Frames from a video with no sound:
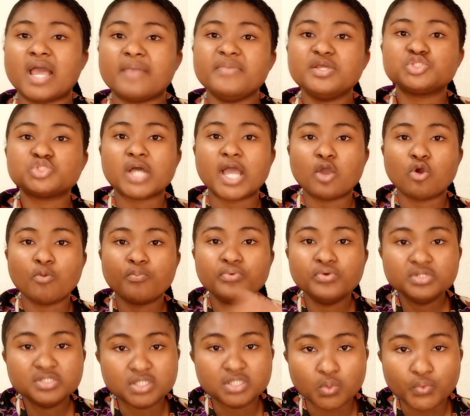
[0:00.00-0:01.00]
I make sure I
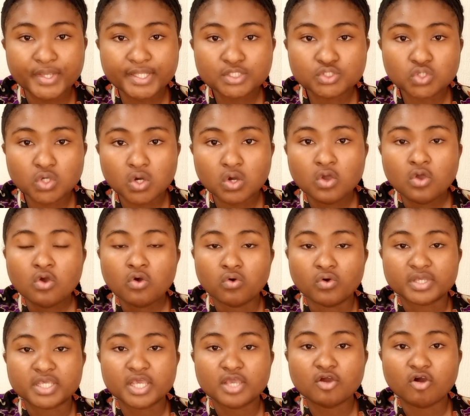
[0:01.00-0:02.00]
open the window,
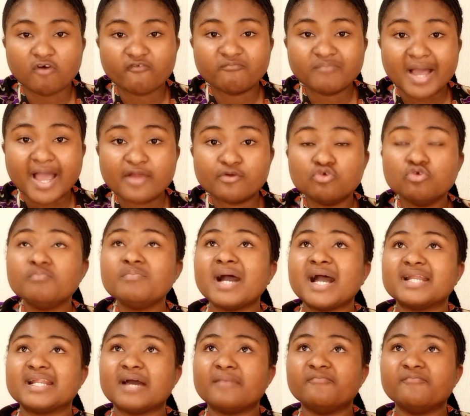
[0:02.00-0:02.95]
okay, of my room, and